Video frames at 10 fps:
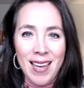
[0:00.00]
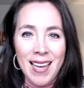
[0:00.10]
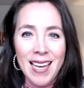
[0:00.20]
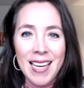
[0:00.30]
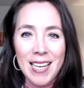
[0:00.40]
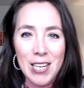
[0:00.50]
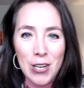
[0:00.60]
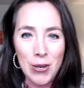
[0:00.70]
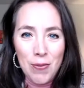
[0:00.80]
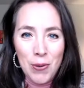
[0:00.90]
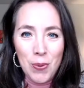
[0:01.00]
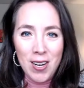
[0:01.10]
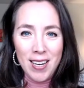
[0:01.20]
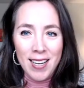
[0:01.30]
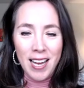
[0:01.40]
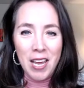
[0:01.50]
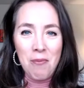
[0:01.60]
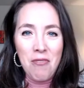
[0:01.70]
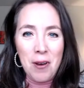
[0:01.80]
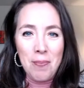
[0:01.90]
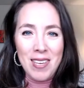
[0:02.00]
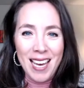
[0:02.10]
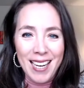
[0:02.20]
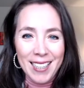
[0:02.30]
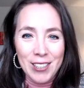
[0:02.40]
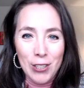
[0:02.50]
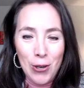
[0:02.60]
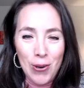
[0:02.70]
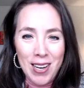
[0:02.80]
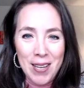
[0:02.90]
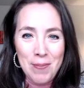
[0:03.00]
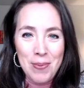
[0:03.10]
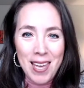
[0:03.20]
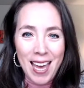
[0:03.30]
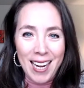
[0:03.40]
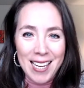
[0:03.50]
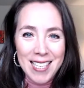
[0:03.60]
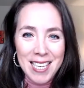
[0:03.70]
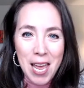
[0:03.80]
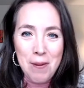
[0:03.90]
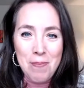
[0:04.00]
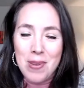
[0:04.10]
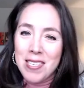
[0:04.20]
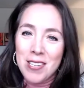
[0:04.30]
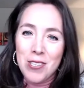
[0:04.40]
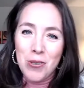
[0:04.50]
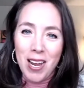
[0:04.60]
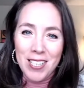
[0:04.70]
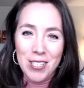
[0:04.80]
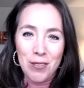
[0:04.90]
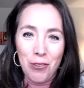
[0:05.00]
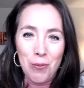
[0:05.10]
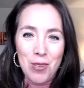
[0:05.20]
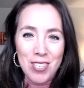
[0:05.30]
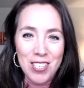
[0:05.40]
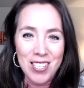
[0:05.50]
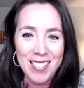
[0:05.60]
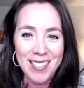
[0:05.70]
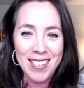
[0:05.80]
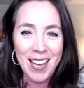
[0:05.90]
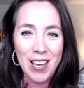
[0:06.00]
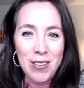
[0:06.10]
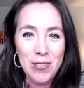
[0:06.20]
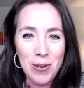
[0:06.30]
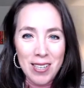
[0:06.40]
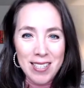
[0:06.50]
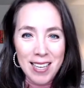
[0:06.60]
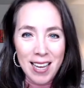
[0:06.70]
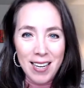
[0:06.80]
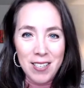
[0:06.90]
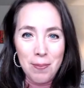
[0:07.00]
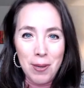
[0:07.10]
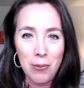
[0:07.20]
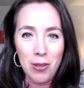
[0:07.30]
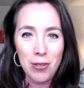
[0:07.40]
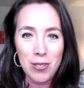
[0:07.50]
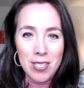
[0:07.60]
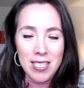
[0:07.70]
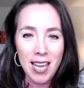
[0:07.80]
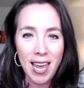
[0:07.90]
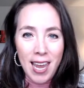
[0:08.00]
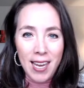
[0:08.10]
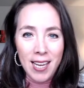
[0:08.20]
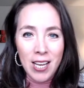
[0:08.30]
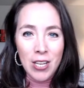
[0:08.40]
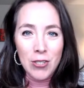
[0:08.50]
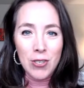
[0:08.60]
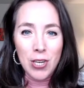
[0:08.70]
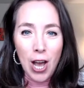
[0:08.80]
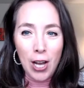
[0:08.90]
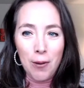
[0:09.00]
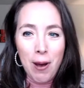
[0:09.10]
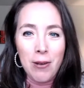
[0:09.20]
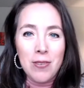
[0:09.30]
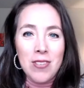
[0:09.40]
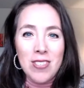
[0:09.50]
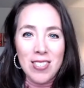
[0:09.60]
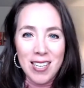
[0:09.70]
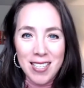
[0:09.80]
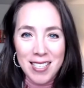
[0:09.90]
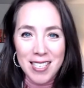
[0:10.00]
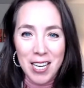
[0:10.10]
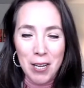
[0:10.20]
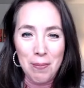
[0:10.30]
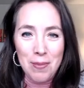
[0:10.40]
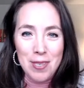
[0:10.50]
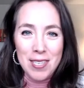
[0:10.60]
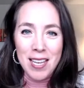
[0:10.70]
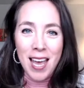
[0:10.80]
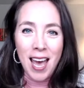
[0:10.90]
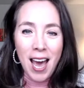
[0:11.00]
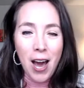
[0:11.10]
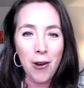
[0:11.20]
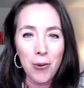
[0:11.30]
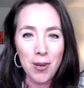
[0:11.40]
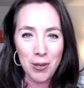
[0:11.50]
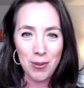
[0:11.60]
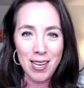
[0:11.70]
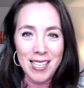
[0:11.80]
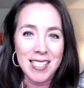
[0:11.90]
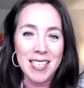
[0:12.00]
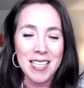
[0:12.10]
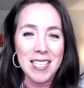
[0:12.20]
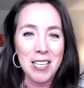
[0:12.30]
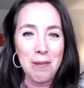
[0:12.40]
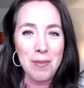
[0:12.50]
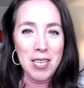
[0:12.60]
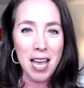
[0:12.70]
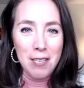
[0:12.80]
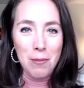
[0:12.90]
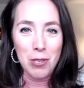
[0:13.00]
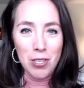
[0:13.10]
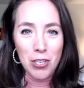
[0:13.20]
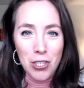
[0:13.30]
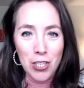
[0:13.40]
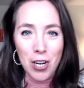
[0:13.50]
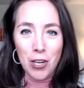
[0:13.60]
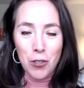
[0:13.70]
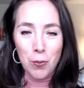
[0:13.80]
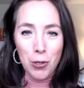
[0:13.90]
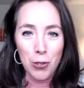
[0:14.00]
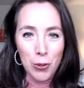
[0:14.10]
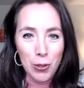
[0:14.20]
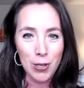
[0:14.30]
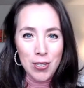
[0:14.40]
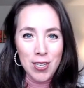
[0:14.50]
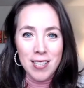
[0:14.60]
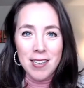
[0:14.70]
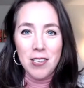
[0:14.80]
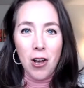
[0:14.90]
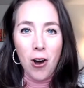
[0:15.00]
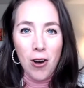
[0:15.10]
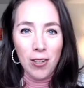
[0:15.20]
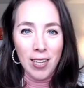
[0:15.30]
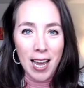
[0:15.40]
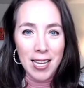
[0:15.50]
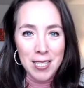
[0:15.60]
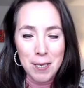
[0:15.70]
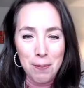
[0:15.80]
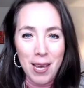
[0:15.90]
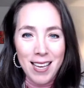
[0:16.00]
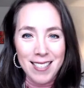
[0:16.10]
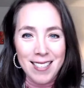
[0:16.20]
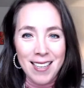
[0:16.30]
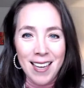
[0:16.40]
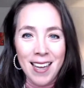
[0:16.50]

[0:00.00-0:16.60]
Hello, everyone. I am Fabiana Clore, pianist and business strategist for musicians. So excited to be with you today to talk about systems. How do we create systems as musician entrepreneurs in this online space?